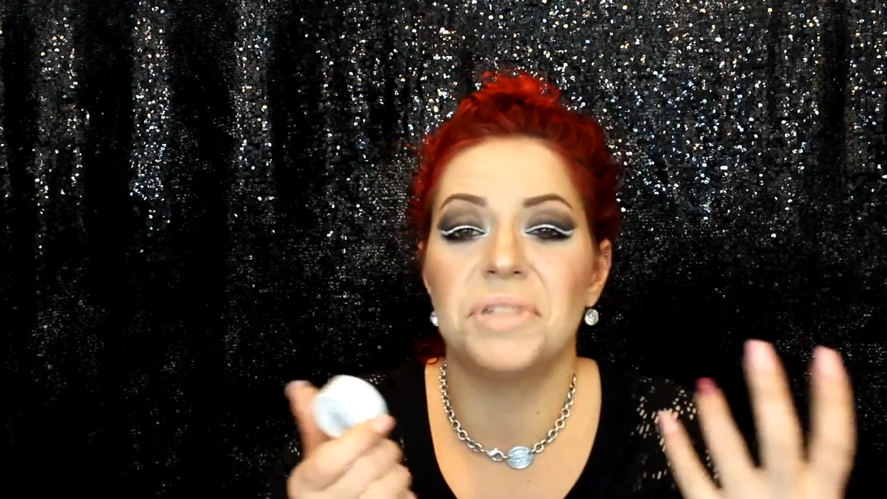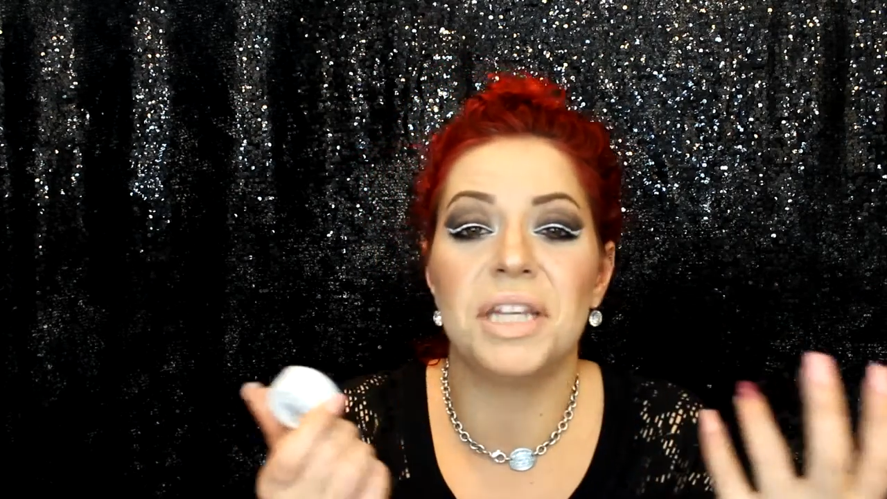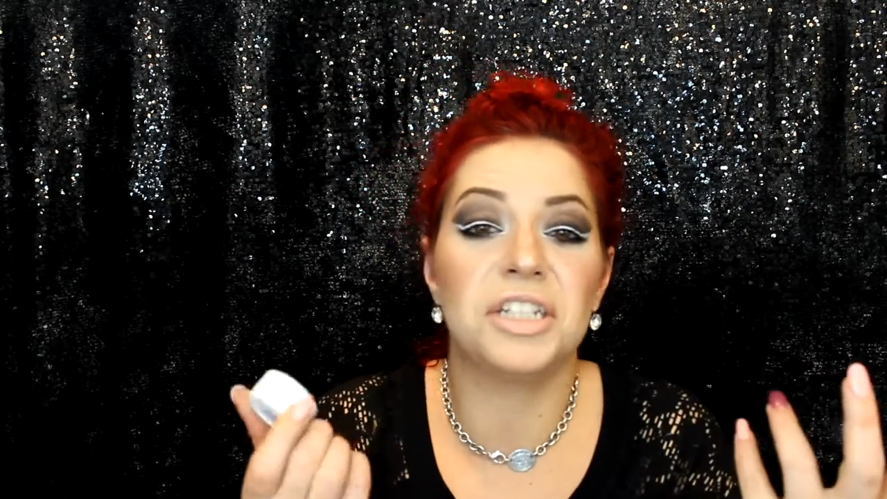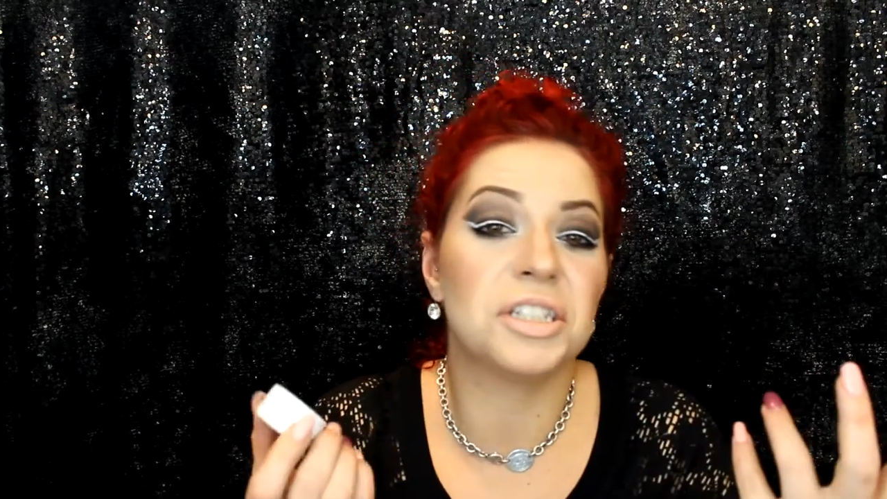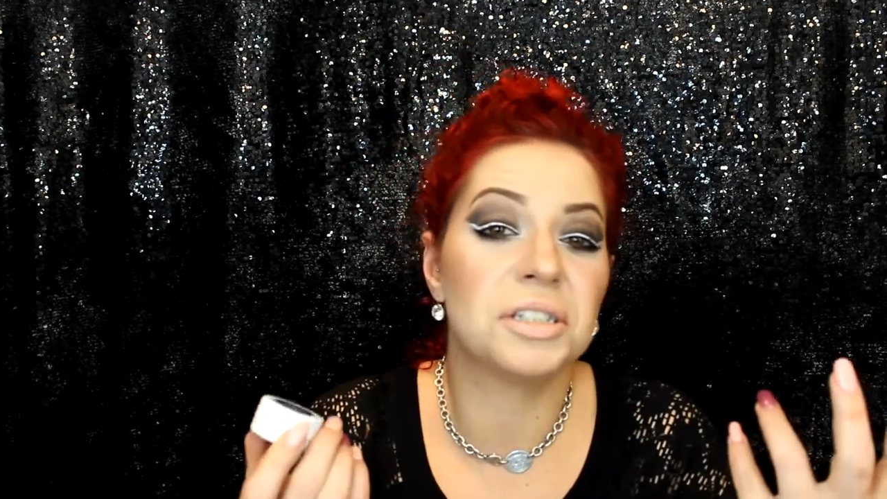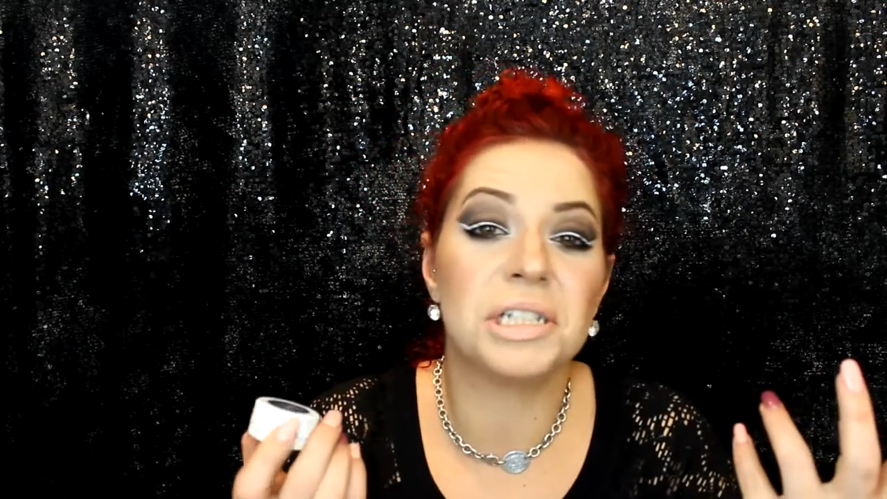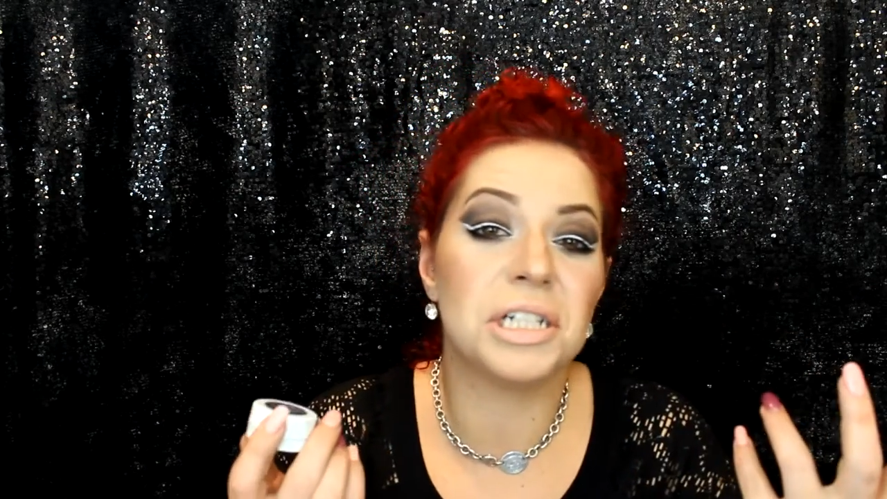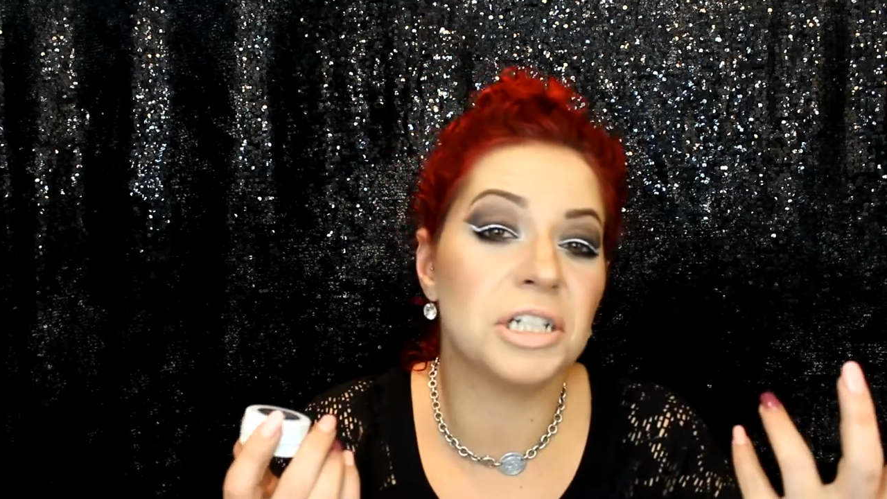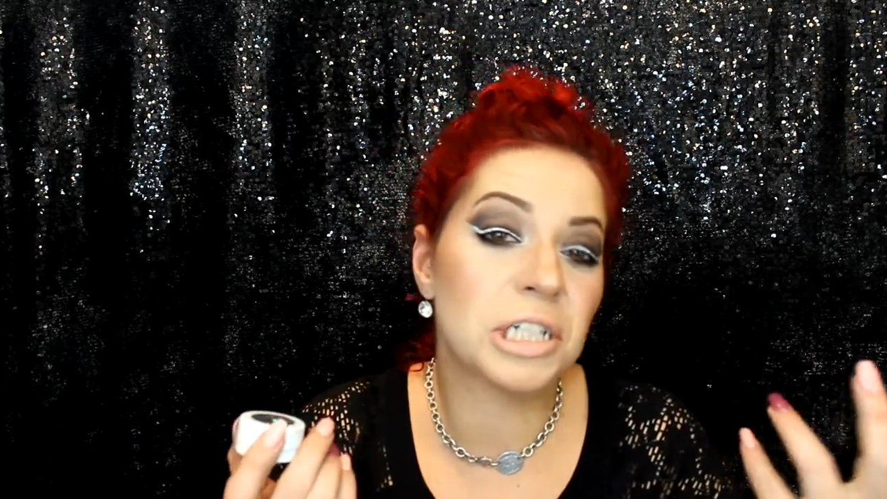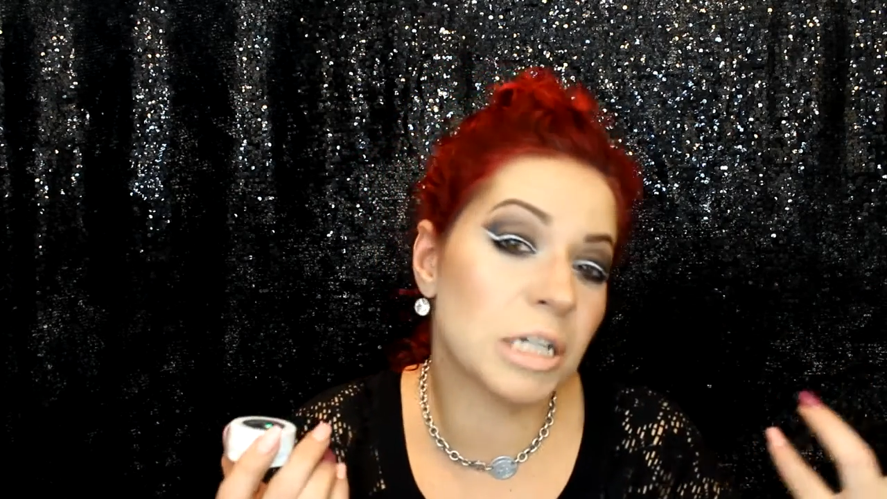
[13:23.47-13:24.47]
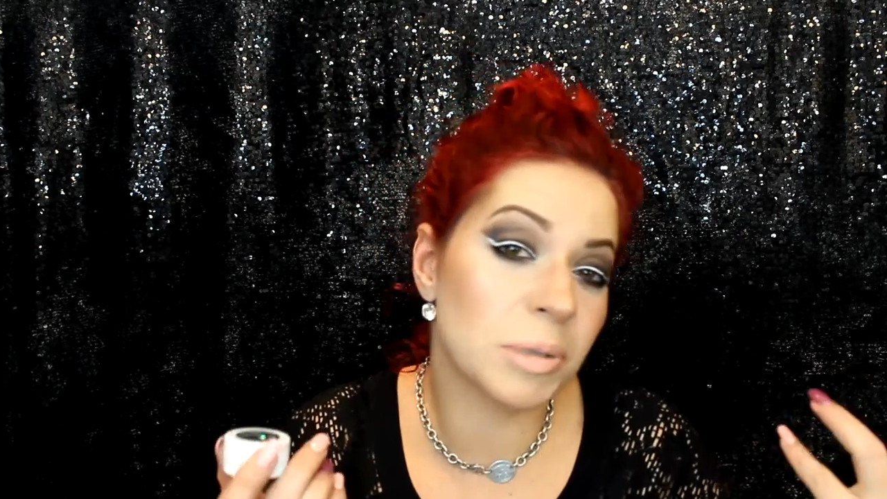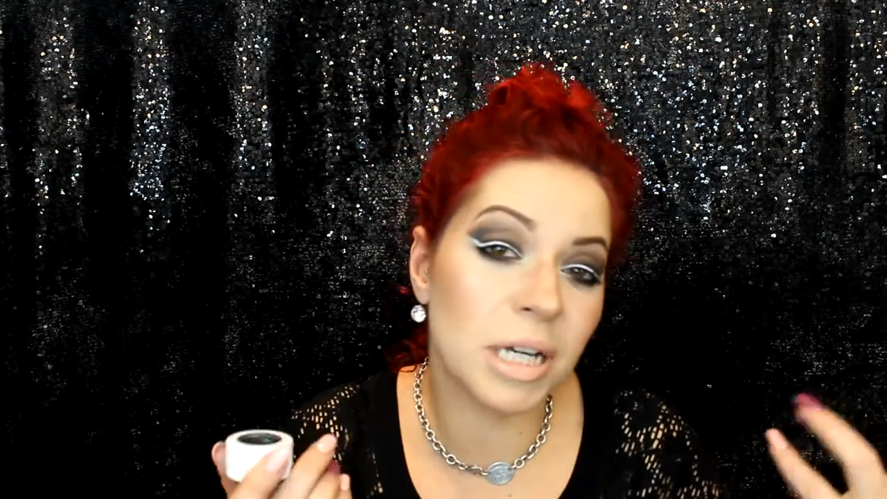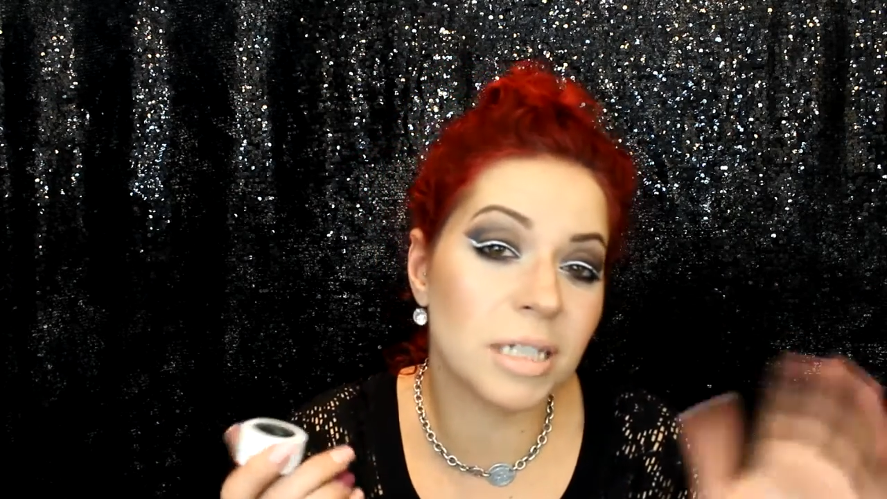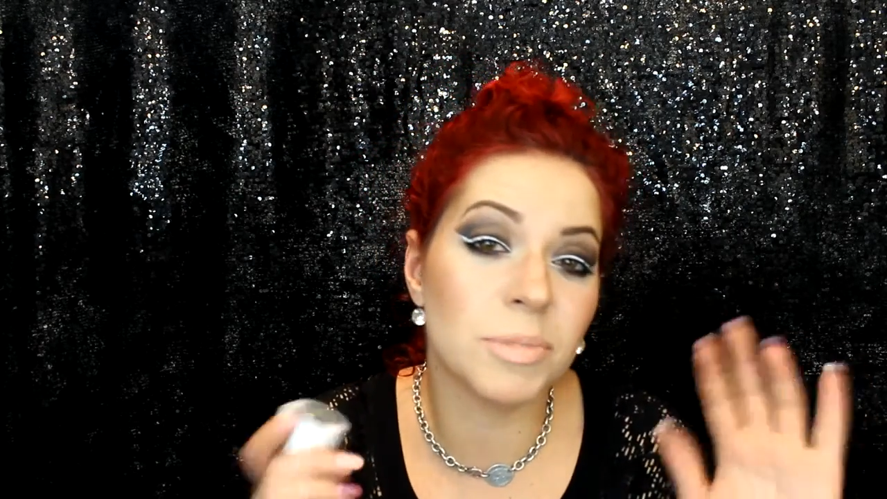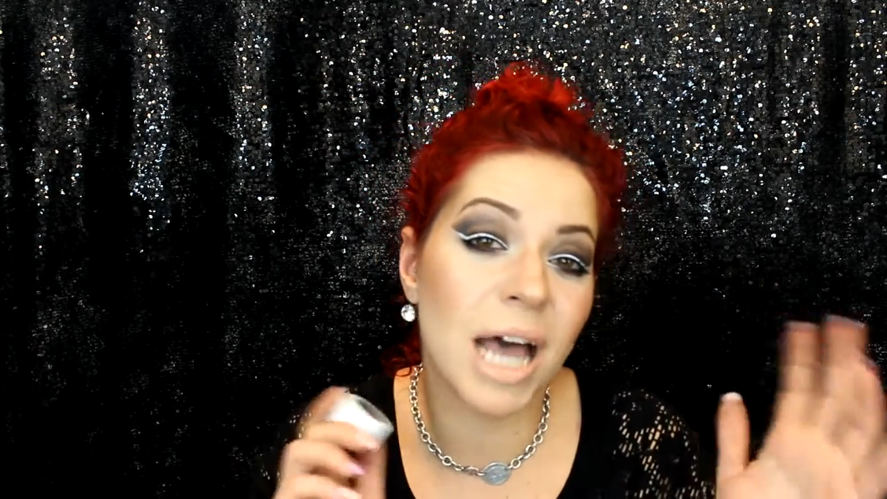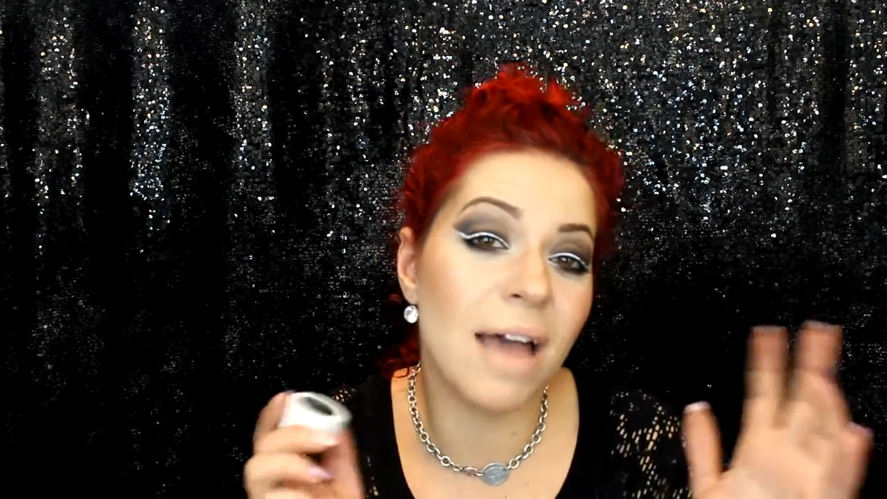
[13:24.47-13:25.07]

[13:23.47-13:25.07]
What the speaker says: they just didn't charge me customs.